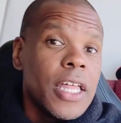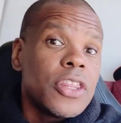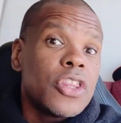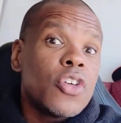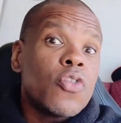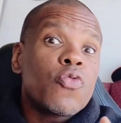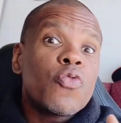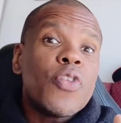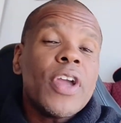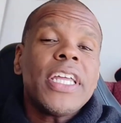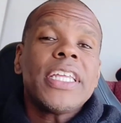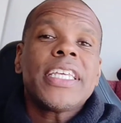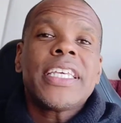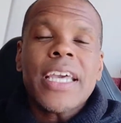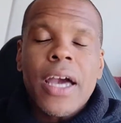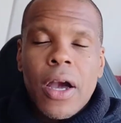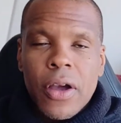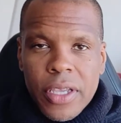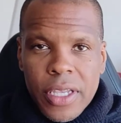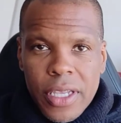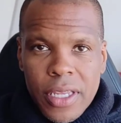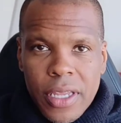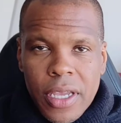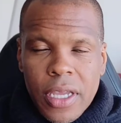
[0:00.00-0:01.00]
The rate
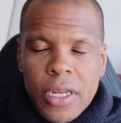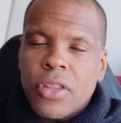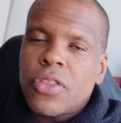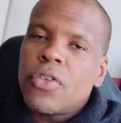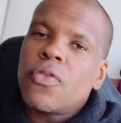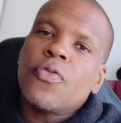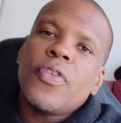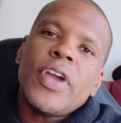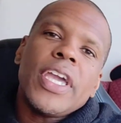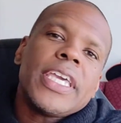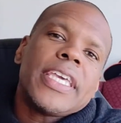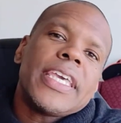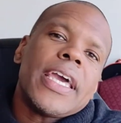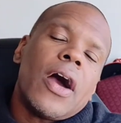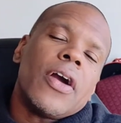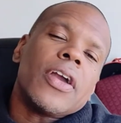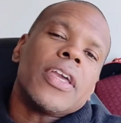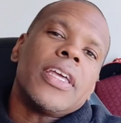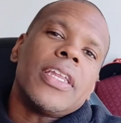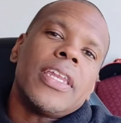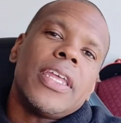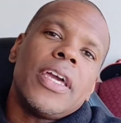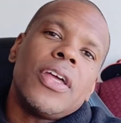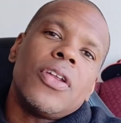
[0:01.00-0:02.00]

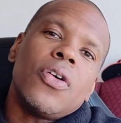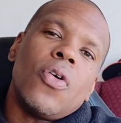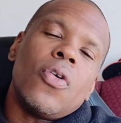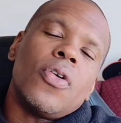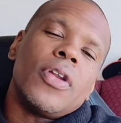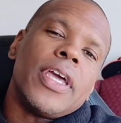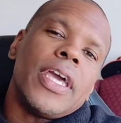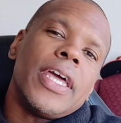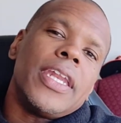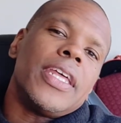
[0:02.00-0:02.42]
calculator on